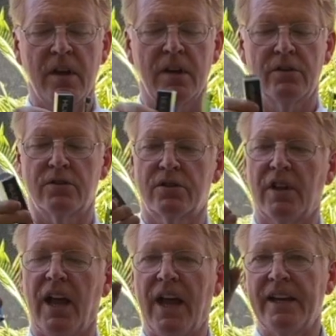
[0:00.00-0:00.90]
to
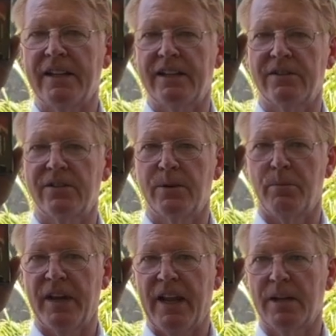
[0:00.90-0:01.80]
slide into the
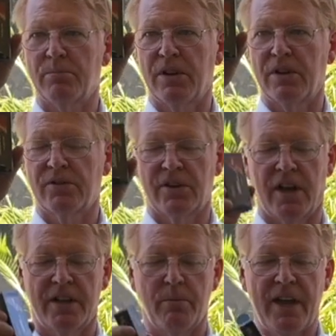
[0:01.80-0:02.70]
banana plugs
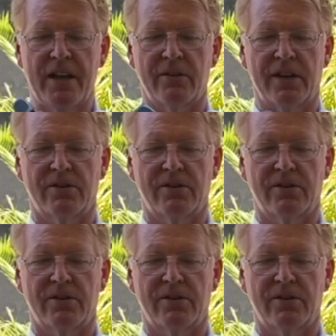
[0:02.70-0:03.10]
on the battery.